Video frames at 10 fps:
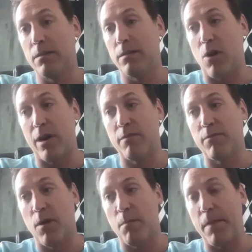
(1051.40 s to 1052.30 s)
starting
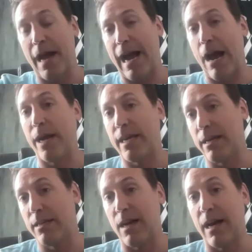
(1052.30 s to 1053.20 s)
from how I
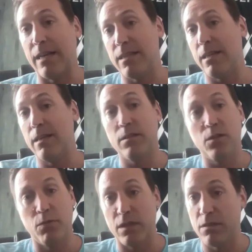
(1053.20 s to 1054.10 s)
get into IT
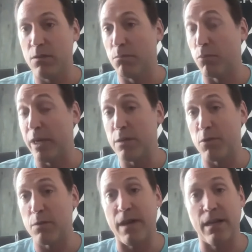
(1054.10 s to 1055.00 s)
to an assumed breach
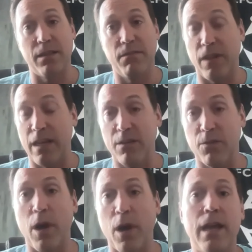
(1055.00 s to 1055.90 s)
perspective,
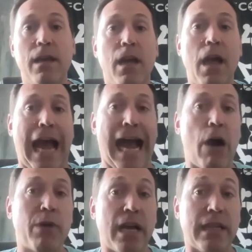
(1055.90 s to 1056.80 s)
either way,
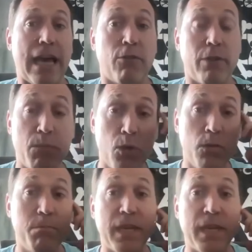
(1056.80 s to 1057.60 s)
how would I laterally move?